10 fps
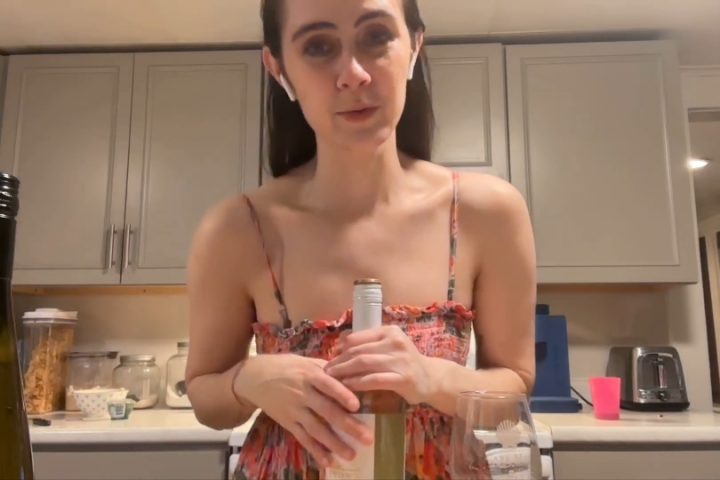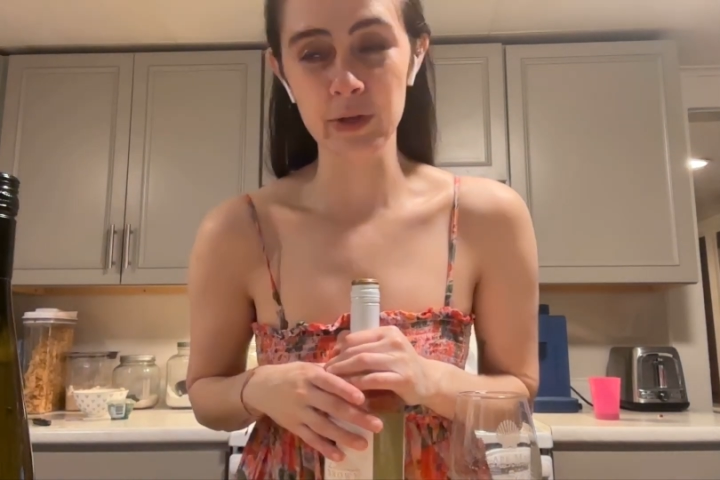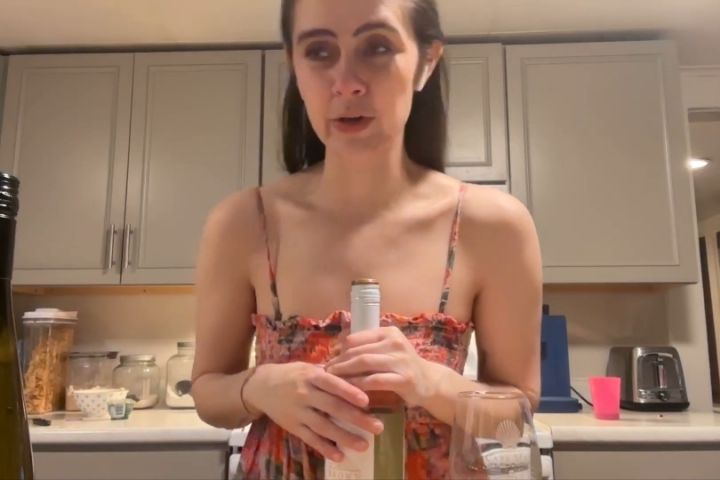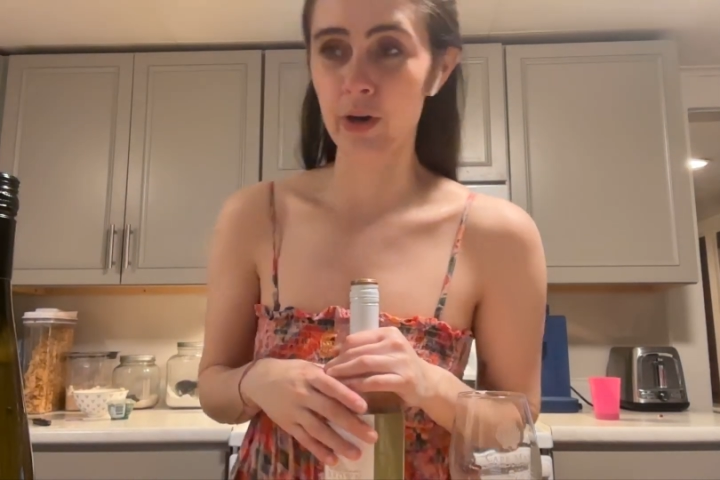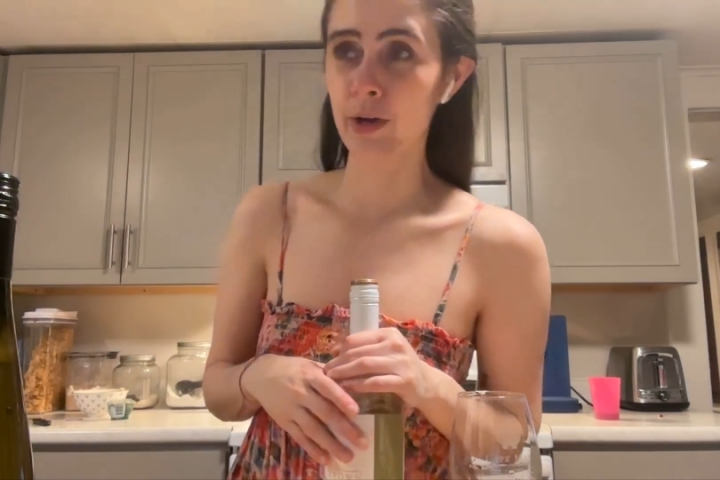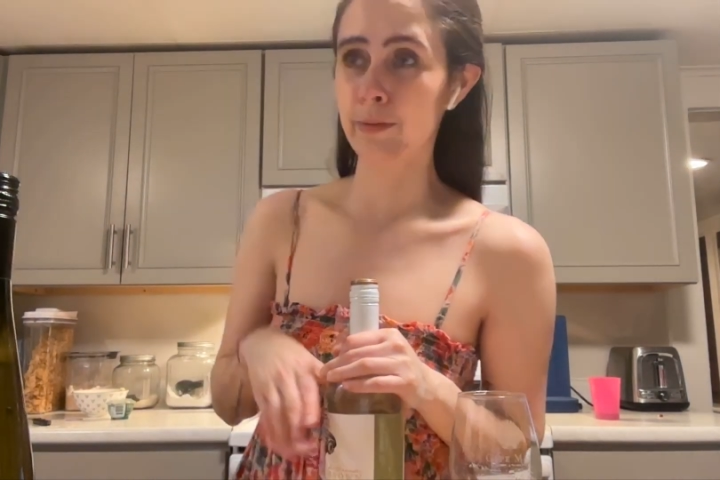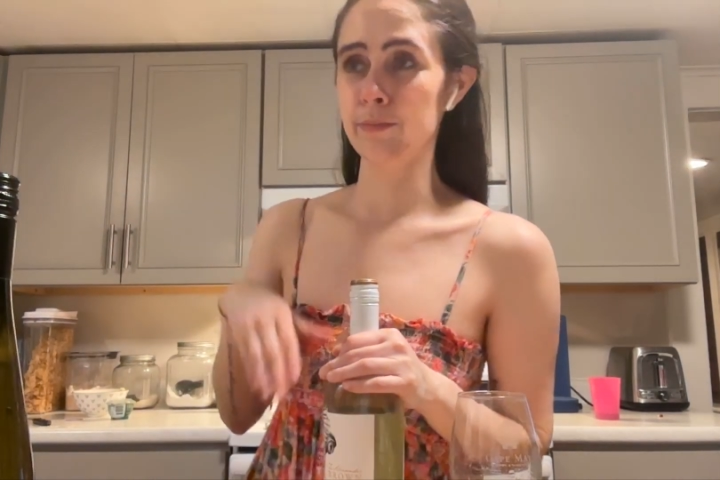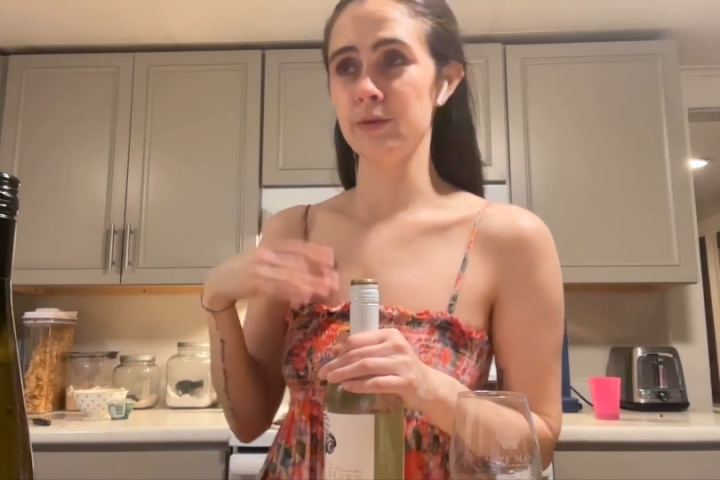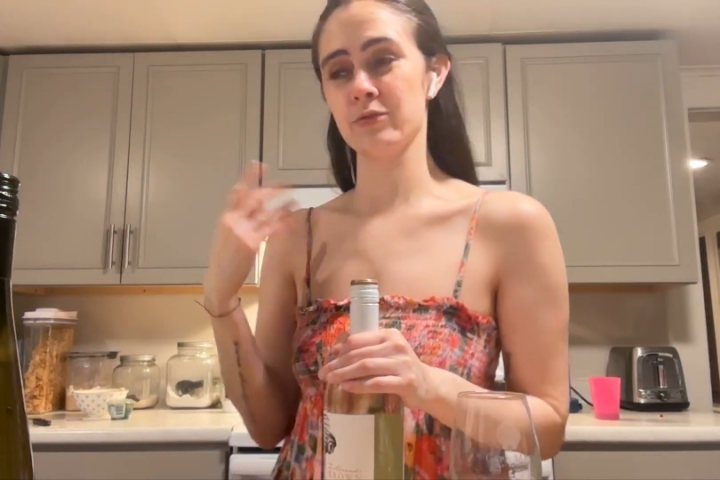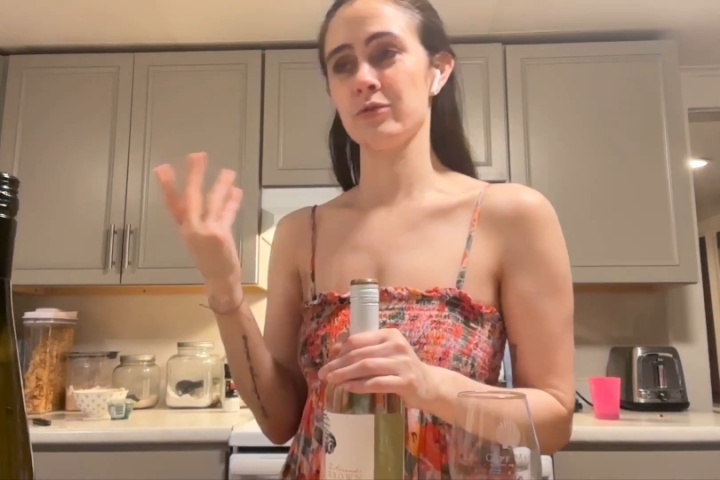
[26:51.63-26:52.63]
like,
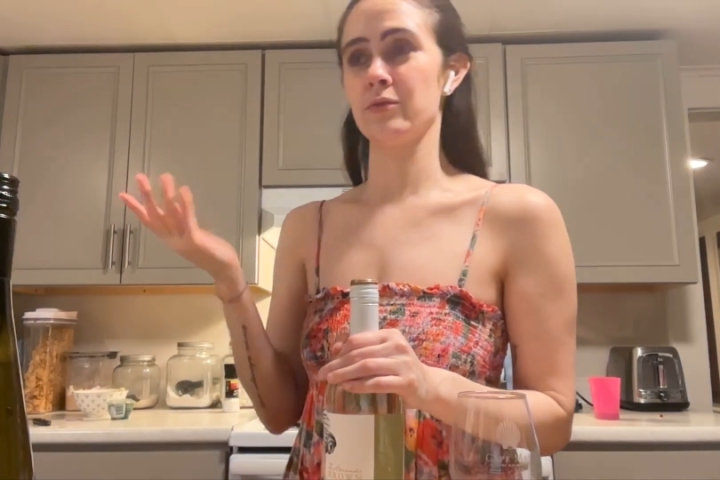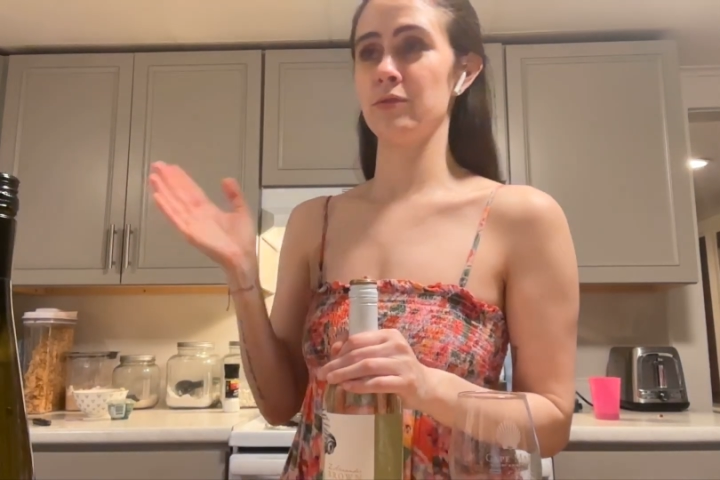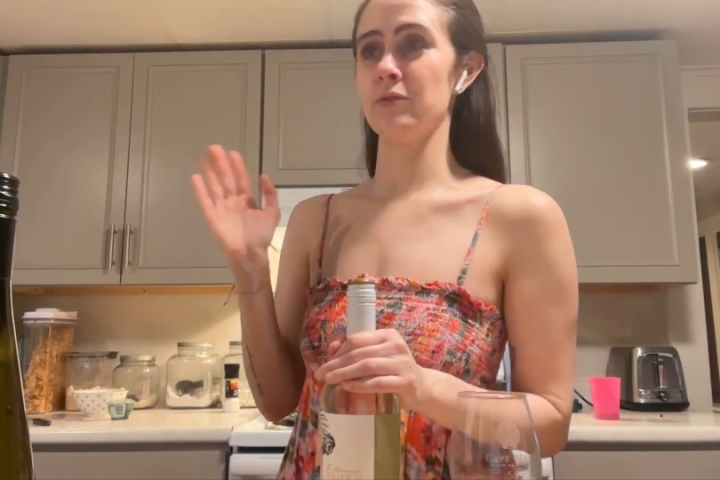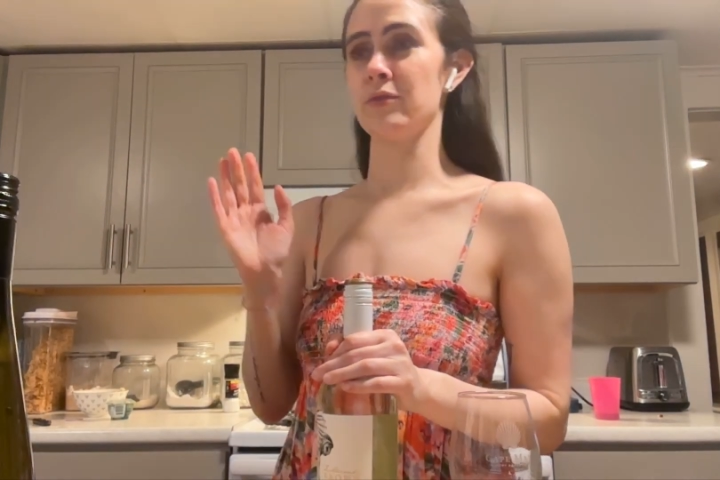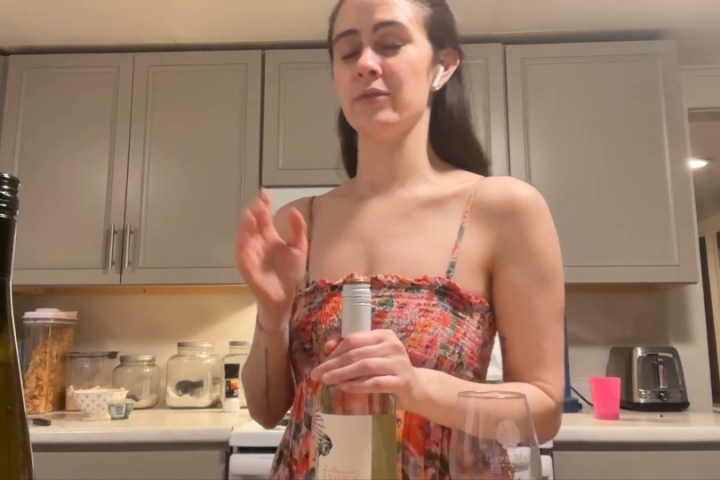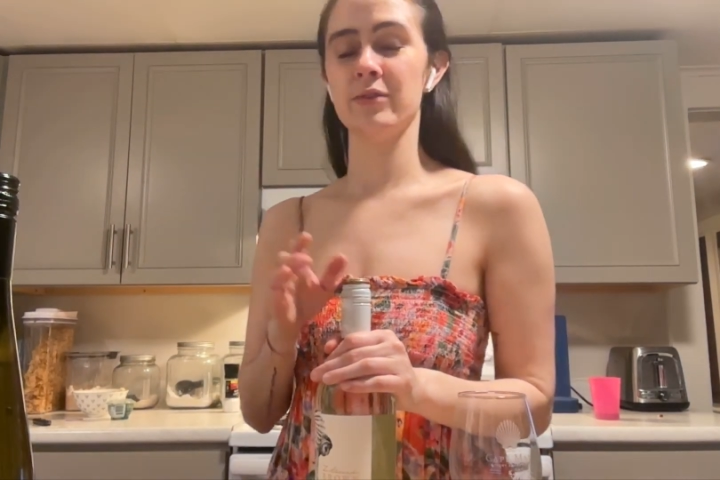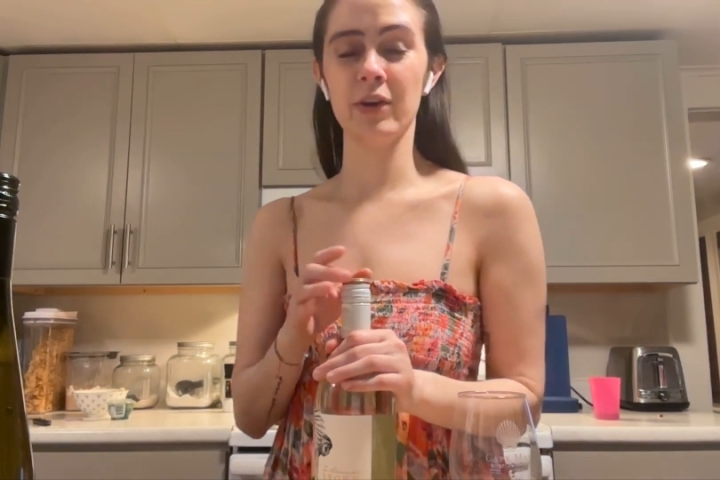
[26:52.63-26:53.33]
I'm Mr.